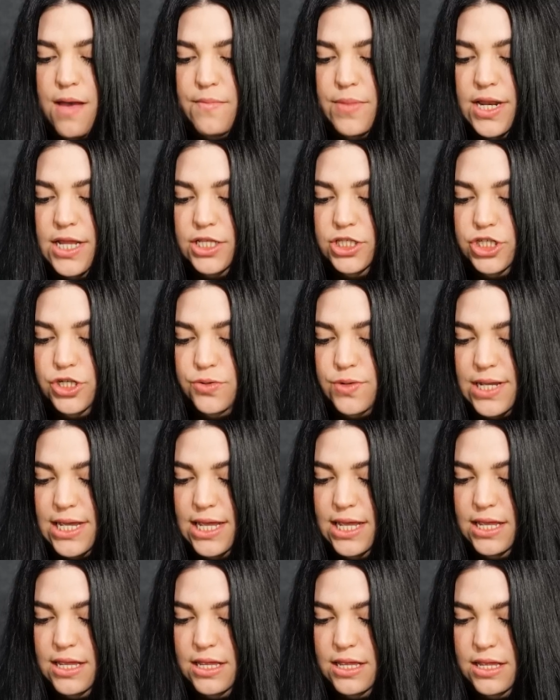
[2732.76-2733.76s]
I'm going to do
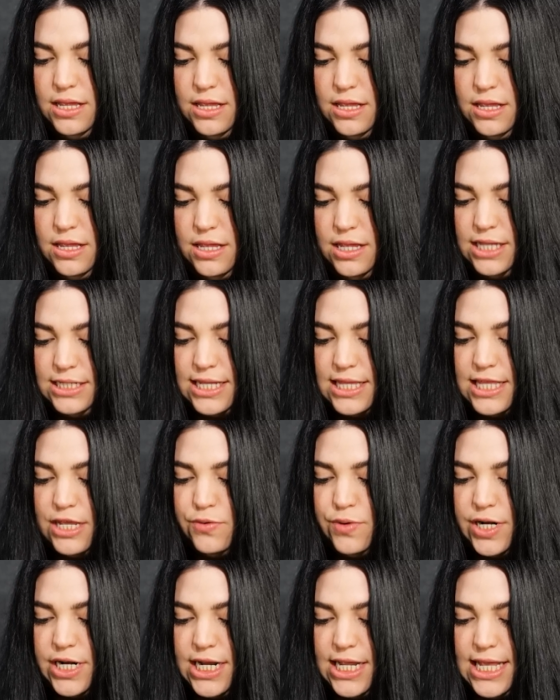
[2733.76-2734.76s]
it because I think
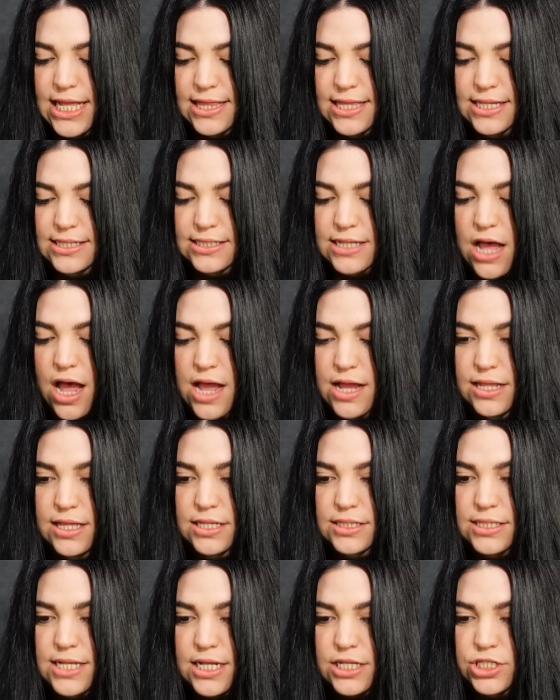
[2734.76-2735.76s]
we're going to get this guy on
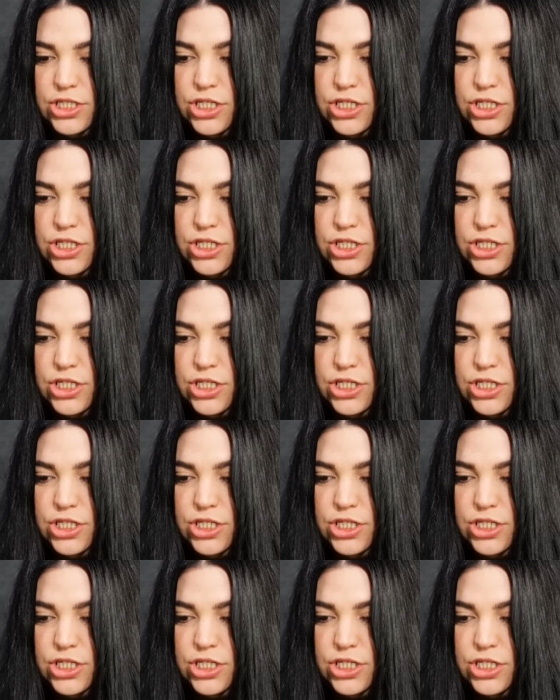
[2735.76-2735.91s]
this next turn.